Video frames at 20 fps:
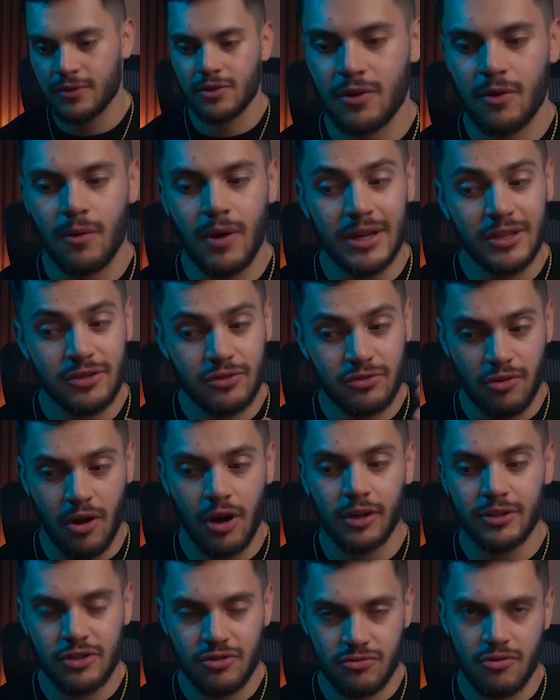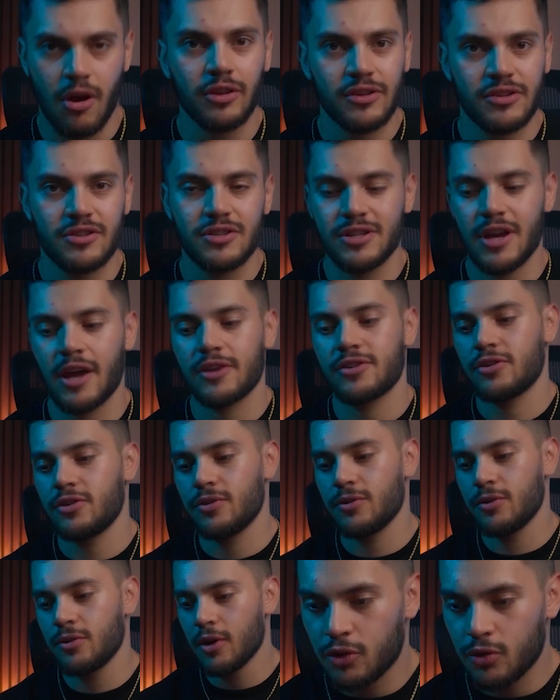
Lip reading: so I strongly suggest you